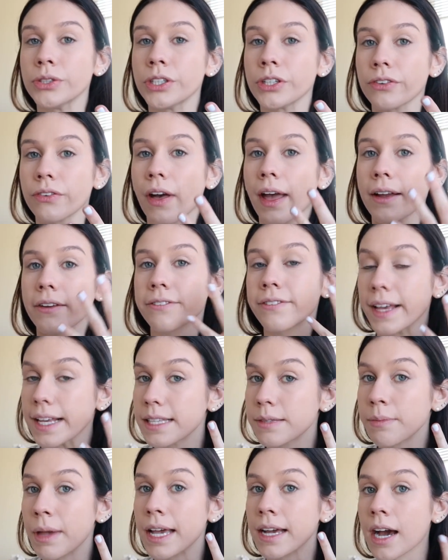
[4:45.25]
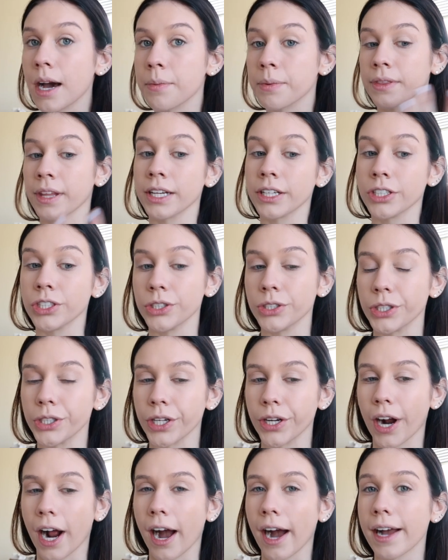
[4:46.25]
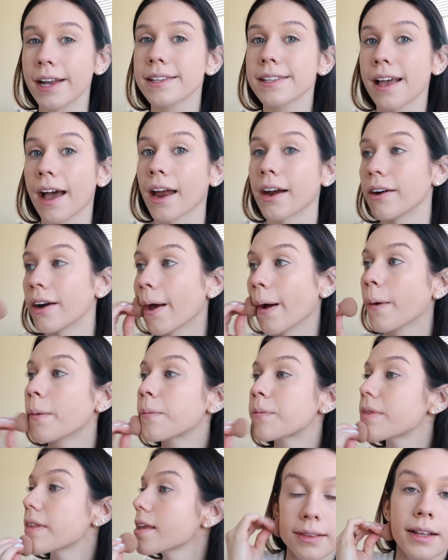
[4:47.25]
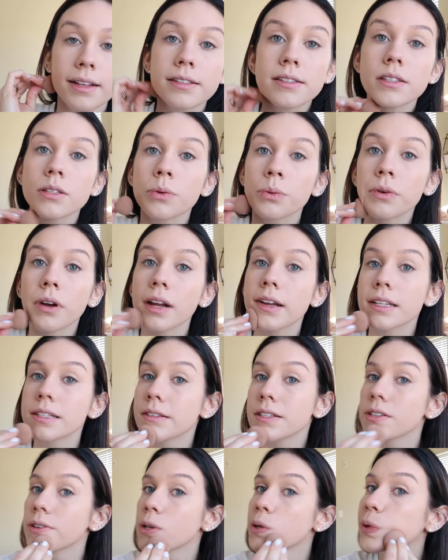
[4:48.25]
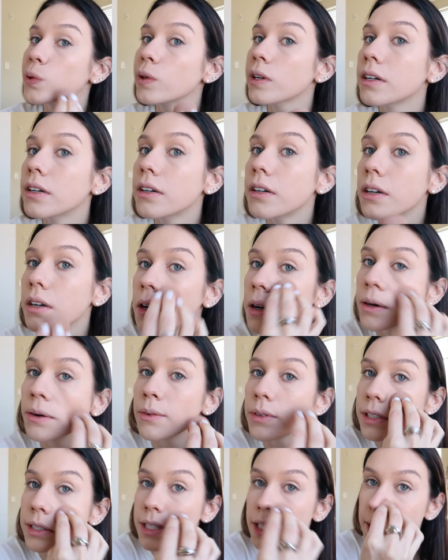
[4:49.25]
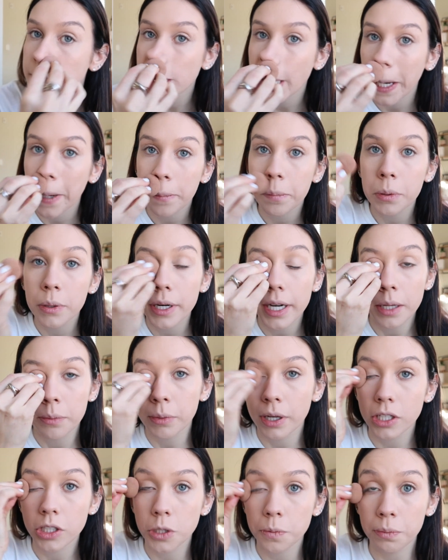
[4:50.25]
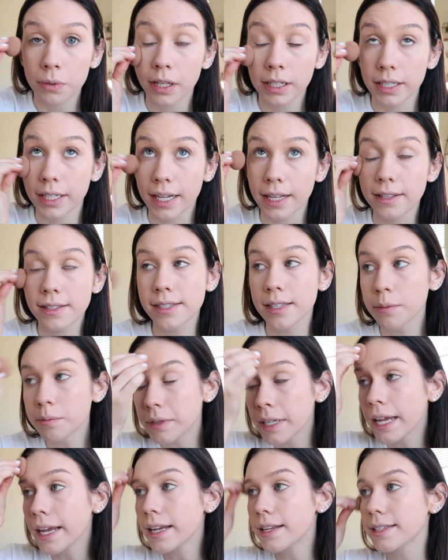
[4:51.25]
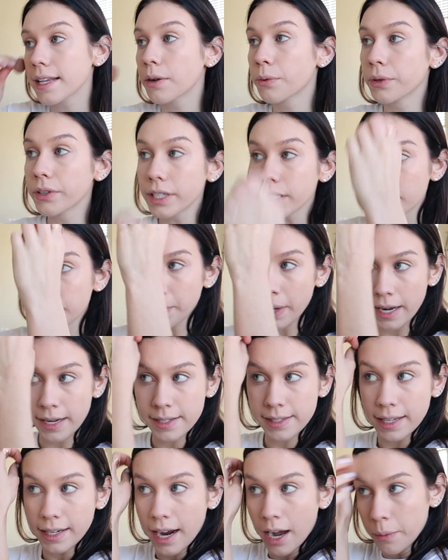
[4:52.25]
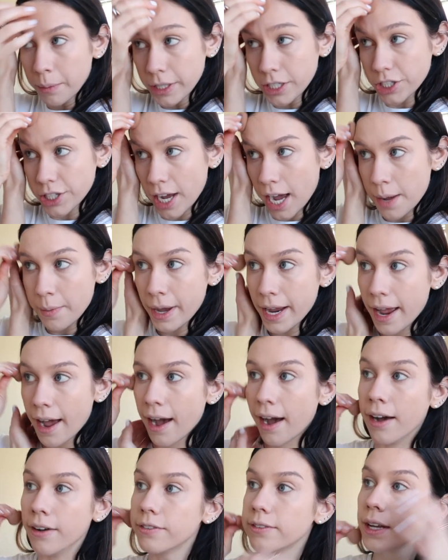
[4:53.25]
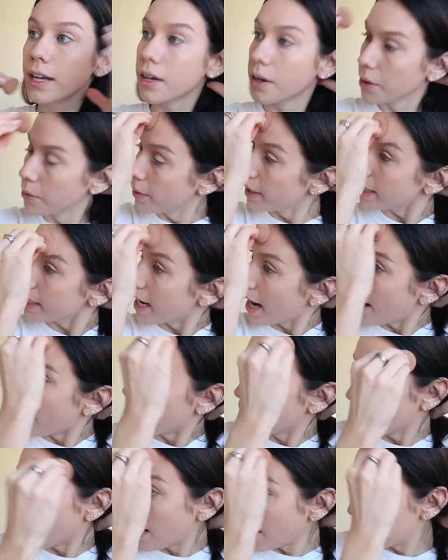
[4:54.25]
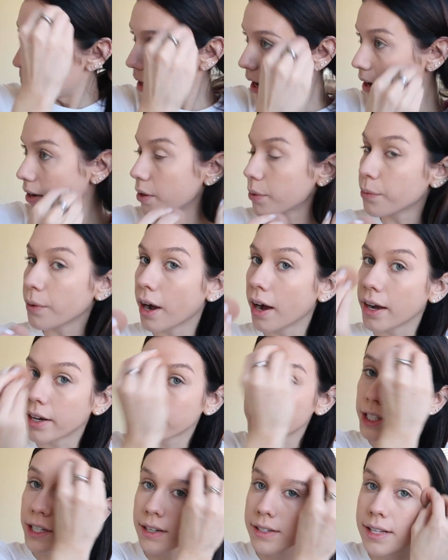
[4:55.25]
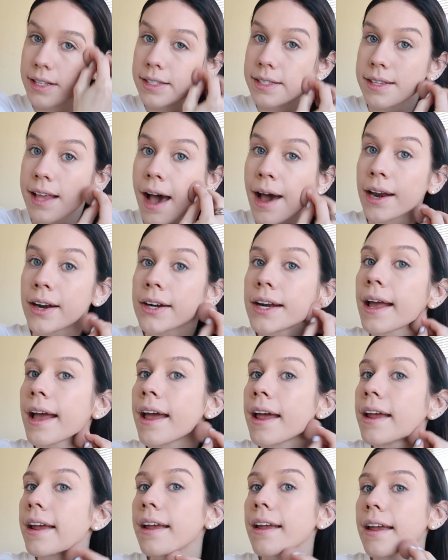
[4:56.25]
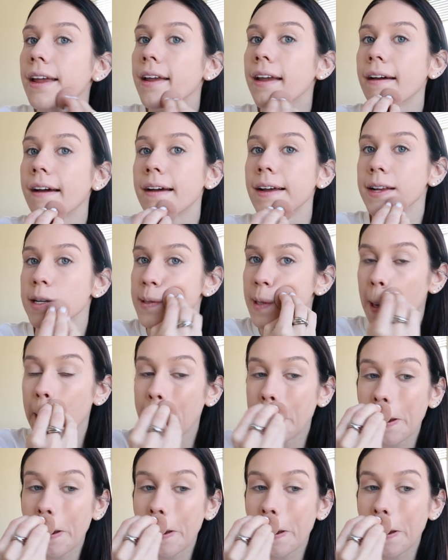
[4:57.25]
your like face makeup and then you do your eyes? I don't know. That's what I do once it's pretty much blended in. Some days, it really depends on how much time I have. Right now, I'm not in a rush because it's Saturday and